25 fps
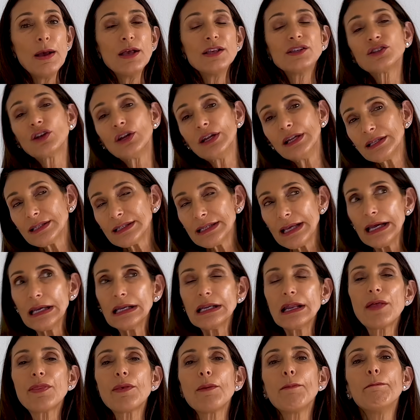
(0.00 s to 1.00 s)
So let's say
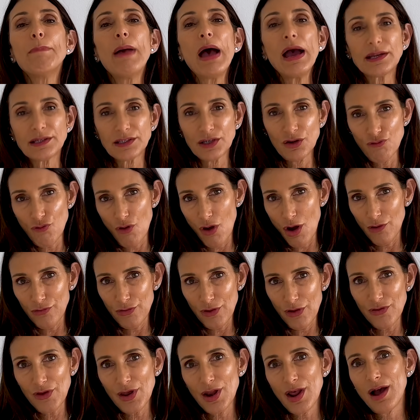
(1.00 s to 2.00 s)
another pattern
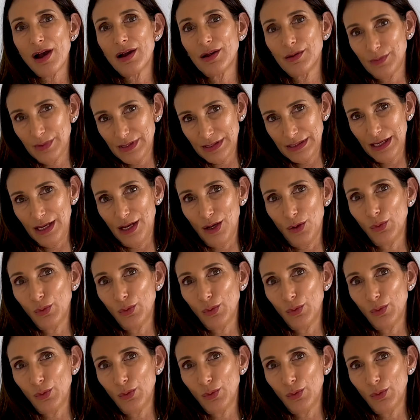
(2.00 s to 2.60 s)
rather that I'm seeing,